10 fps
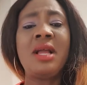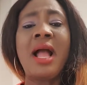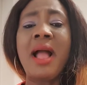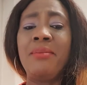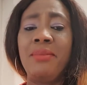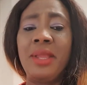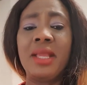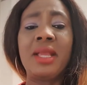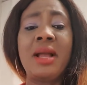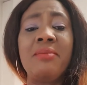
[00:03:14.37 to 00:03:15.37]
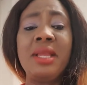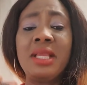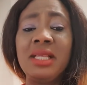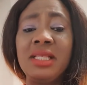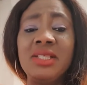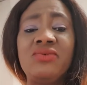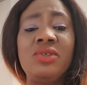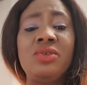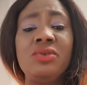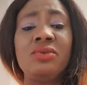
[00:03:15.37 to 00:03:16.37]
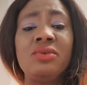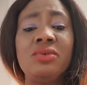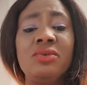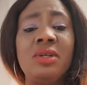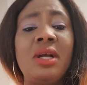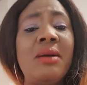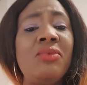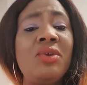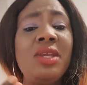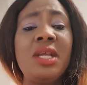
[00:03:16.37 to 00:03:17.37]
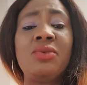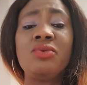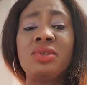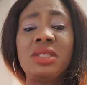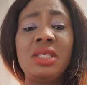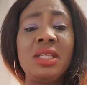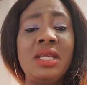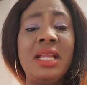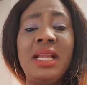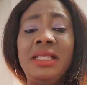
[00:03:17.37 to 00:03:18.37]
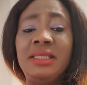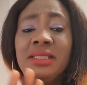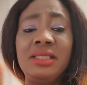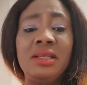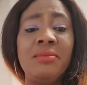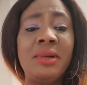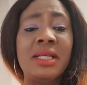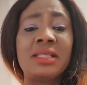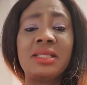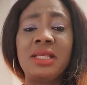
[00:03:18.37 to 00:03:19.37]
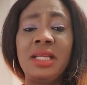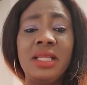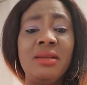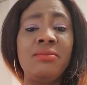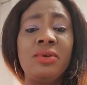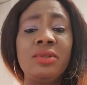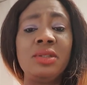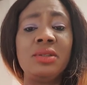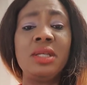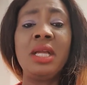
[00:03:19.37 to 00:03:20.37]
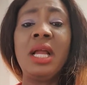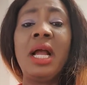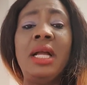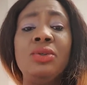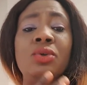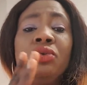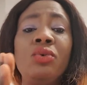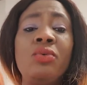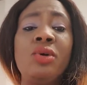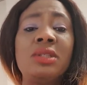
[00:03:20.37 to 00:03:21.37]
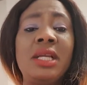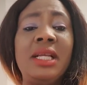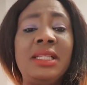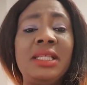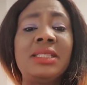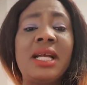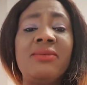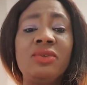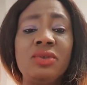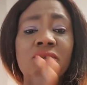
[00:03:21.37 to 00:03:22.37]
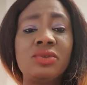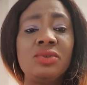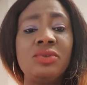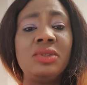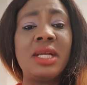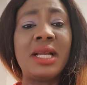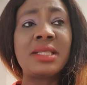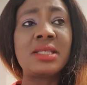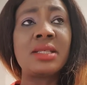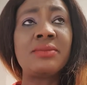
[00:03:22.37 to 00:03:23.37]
I beg, I'm making this video. I'm not here to say anything about anybody. I don't know what Ernest have done to you guys.